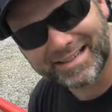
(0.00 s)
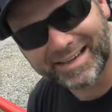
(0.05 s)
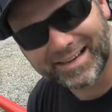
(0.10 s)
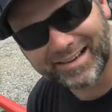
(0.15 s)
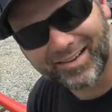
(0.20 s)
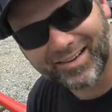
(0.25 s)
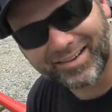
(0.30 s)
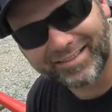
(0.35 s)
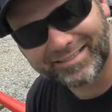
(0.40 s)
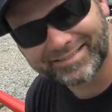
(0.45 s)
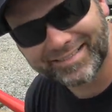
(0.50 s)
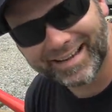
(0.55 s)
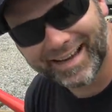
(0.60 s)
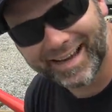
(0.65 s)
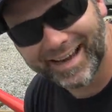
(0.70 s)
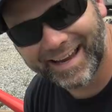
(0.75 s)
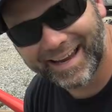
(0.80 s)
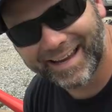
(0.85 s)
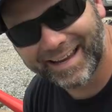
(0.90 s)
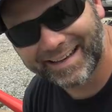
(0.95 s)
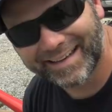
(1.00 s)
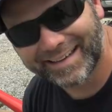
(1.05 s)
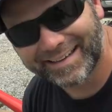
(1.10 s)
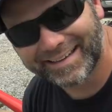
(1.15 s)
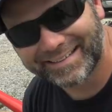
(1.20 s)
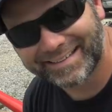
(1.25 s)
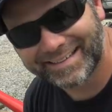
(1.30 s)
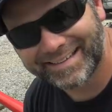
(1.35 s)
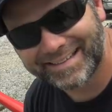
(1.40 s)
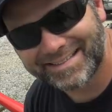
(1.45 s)
thing on
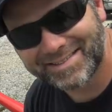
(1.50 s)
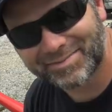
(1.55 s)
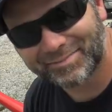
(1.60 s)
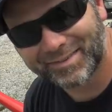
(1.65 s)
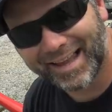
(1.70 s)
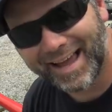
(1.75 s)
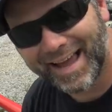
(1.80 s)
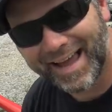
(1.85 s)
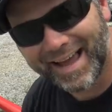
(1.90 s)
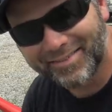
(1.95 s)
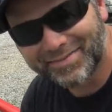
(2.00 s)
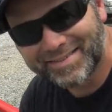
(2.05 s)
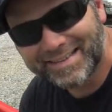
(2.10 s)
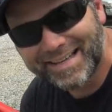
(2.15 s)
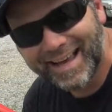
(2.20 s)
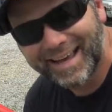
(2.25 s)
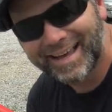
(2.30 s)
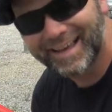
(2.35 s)
and get some laughs.